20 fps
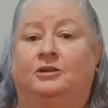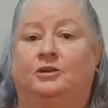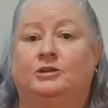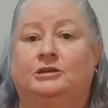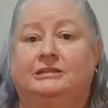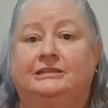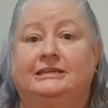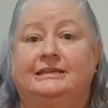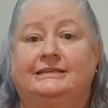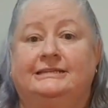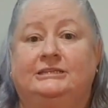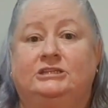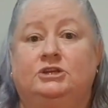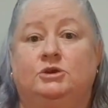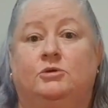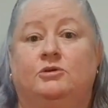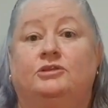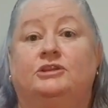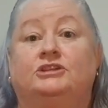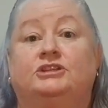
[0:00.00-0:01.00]
look at these
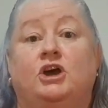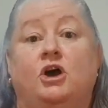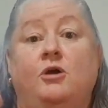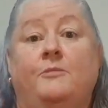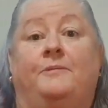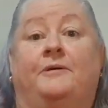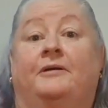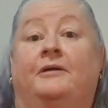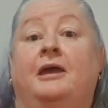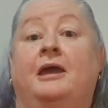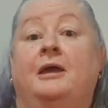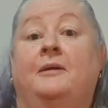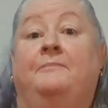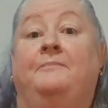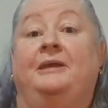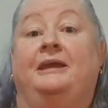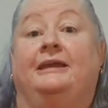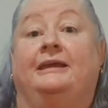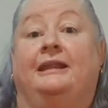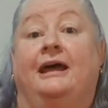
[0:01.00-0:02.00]
two on the top.
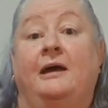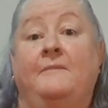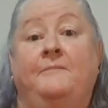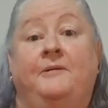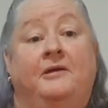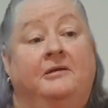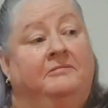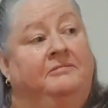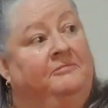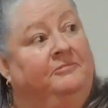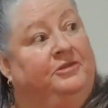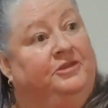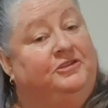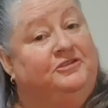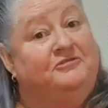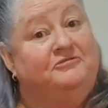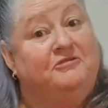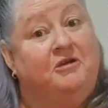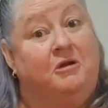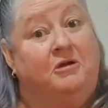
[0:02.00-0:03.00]
Pick it up,
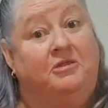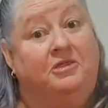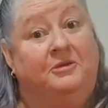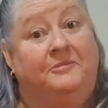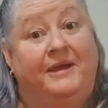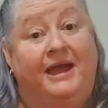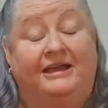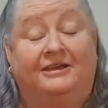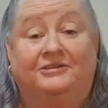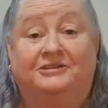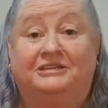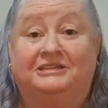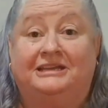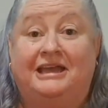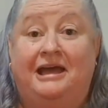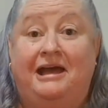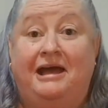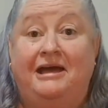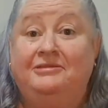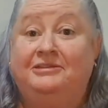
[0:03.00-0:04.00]
throw it in the back of the
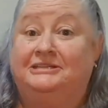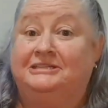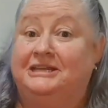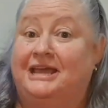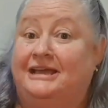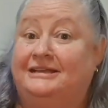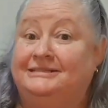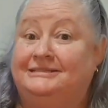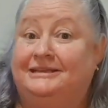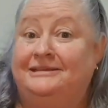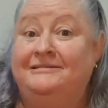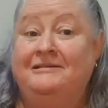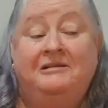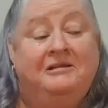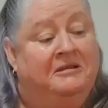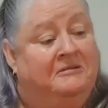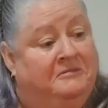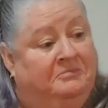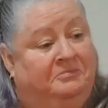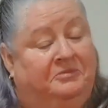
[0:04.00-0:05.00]
car, the taxi,
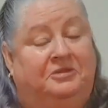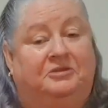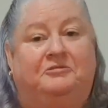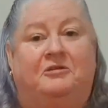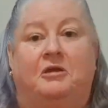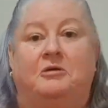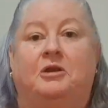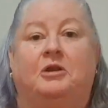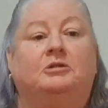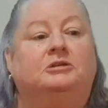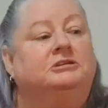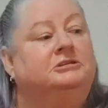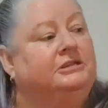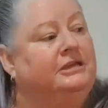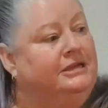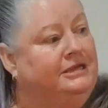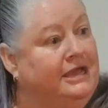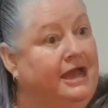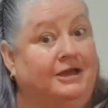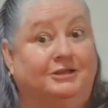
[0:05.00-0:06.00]
throw it onto
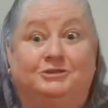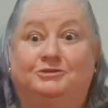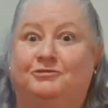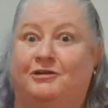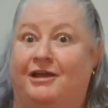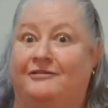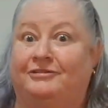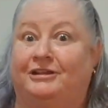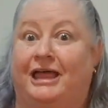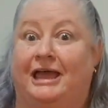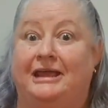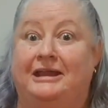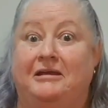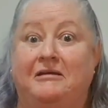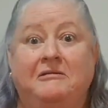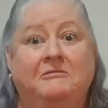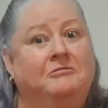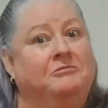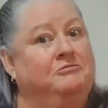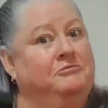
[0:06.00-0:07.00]
the uh,
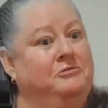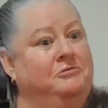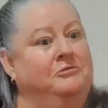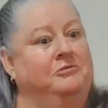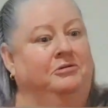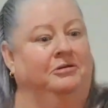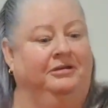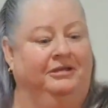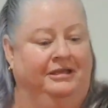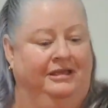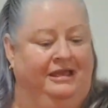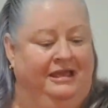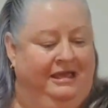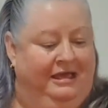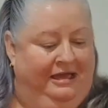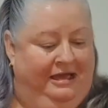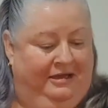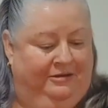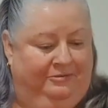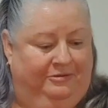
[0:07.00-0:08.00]
travelator. Woo.
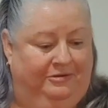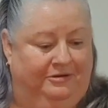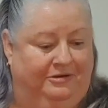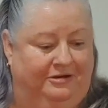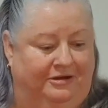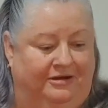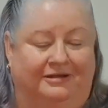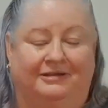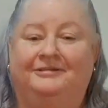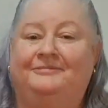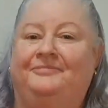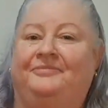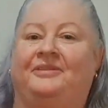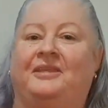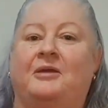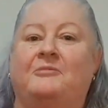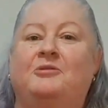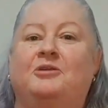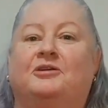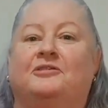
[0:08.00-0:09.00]
Oh
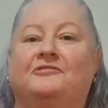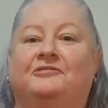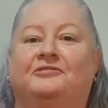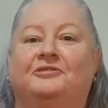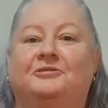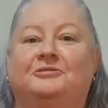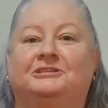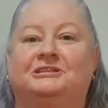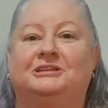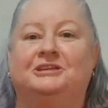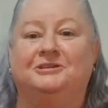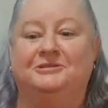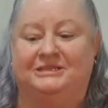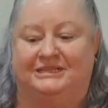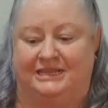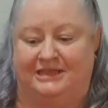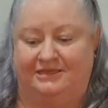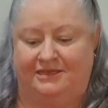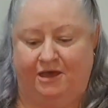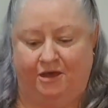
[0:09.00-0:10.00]
I'm looking forward to
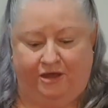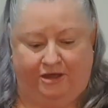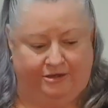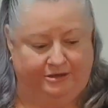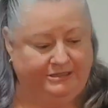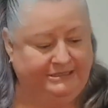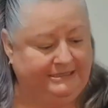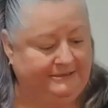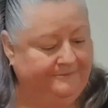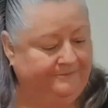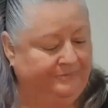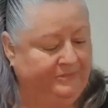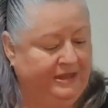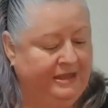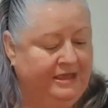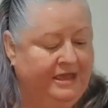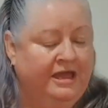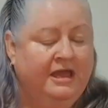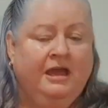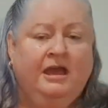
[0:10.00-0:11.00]
using those.
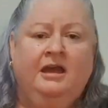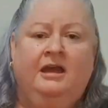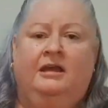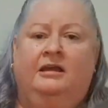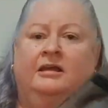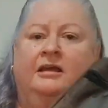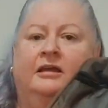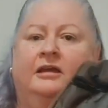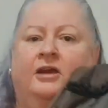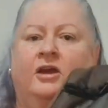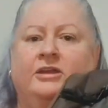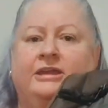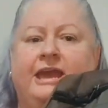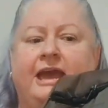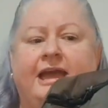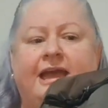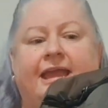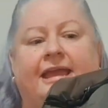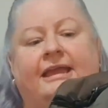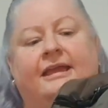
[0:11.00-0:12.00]

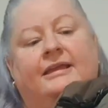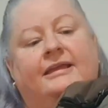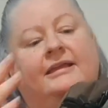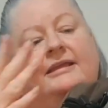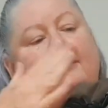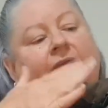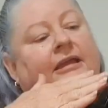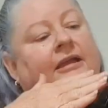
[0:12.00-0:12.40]
Okay,